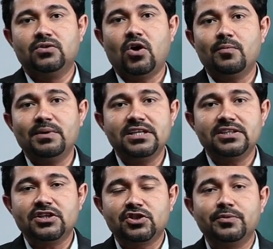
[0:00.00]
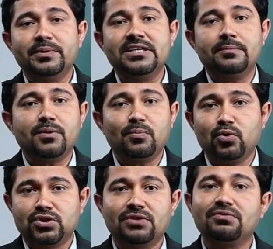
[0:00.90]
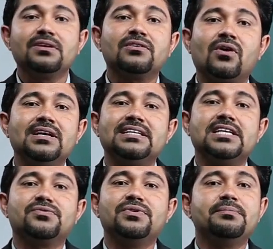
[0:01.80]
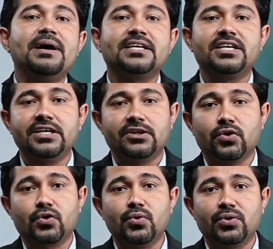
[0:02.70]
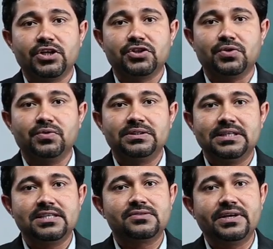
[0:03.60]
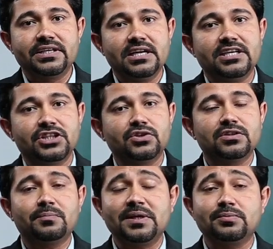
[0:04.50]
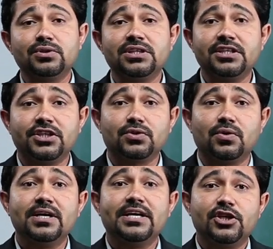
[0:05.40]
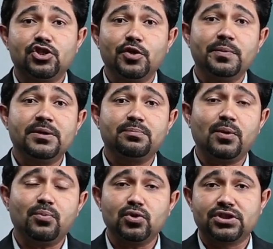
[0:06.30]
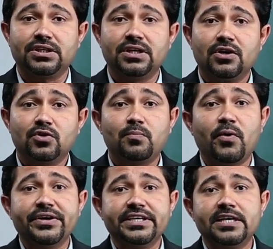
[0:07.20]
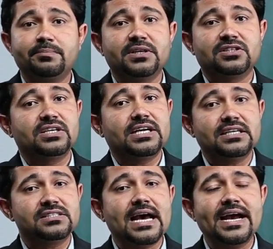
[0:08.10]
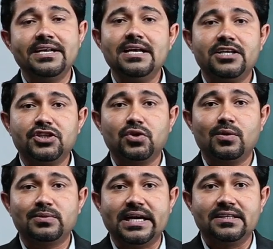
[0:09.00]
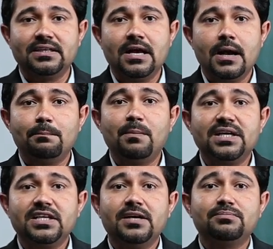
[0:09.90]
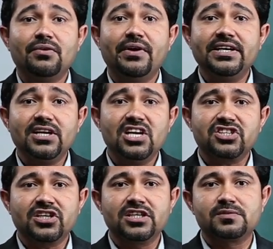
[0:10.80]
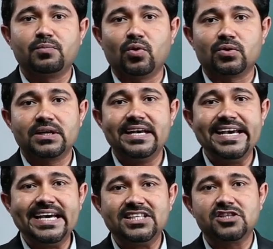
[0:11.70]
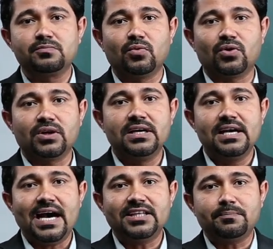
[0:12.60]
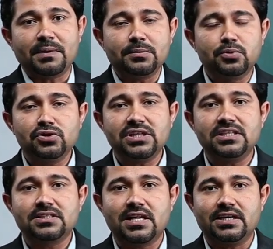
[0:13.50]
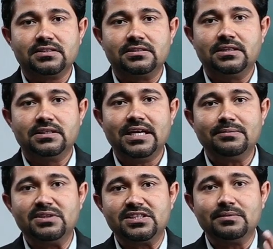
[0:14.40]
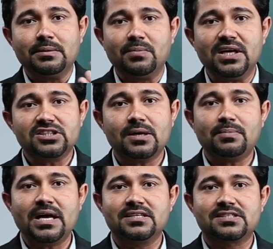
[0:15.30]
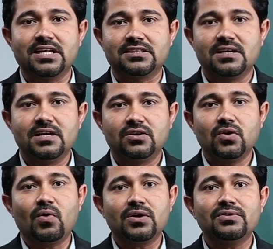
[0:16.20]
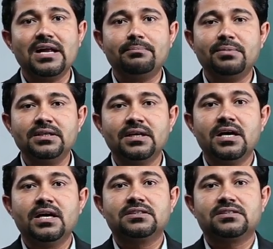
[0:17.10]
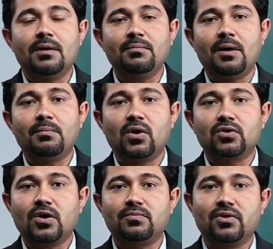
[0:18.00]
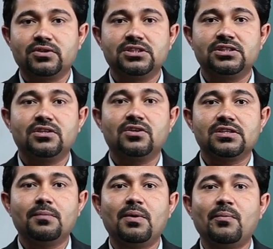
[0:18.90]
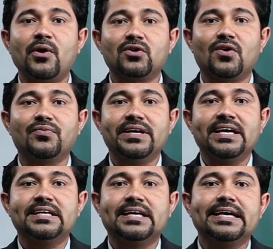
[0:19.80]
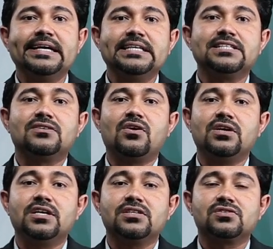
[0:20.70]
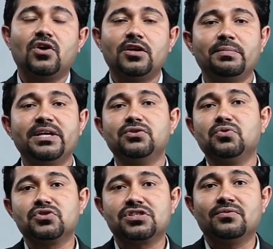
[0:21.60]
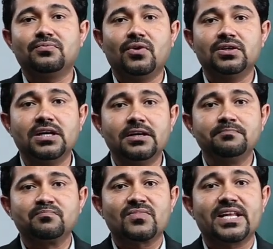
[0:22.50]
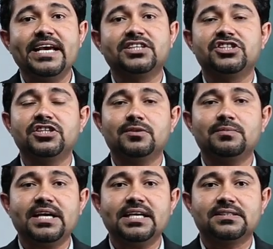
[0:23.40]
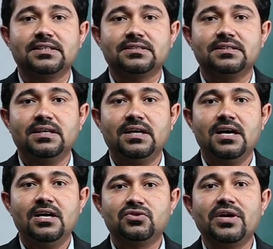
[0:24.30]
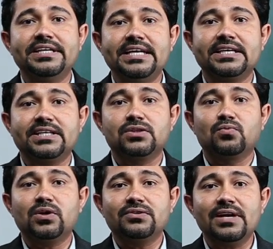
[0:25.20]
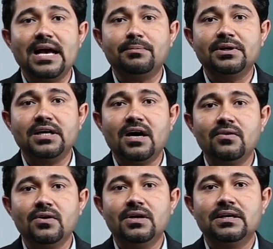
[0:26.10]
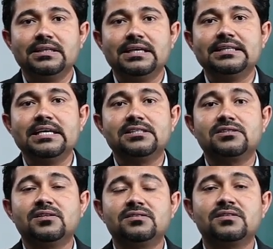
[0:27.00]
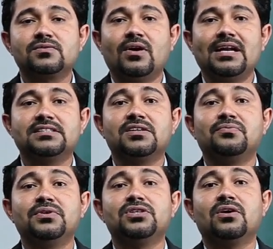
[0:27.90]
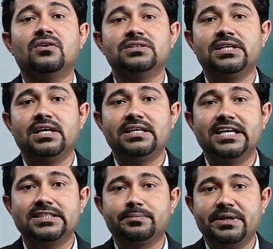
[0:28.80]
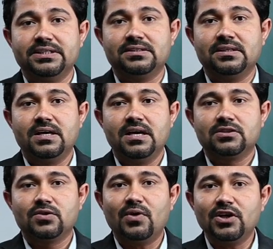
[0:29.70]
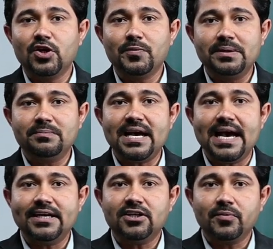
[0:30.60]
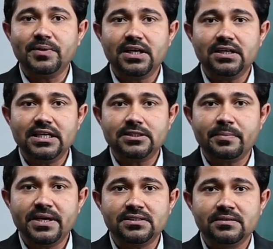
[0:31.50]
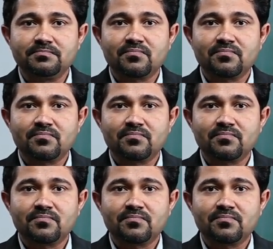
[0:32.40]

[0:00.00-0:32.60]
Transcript: Normally there should be in a proportion. We will call it as V by Q ratio, that is ventilation to the perfusion ratio. It should be in proportion to 0.8%, that is the ideal ratio of that. But if the ventilation is more, air is more, and the perfusion is less, that means if the blood supply is less, now what will happen? Some amount of oxygen or some amount of air, again it is not being used up for the exchange of the gases. So in that case what will happen now? This is called as the physiological dead space. So what do you mean by anatomical dead space?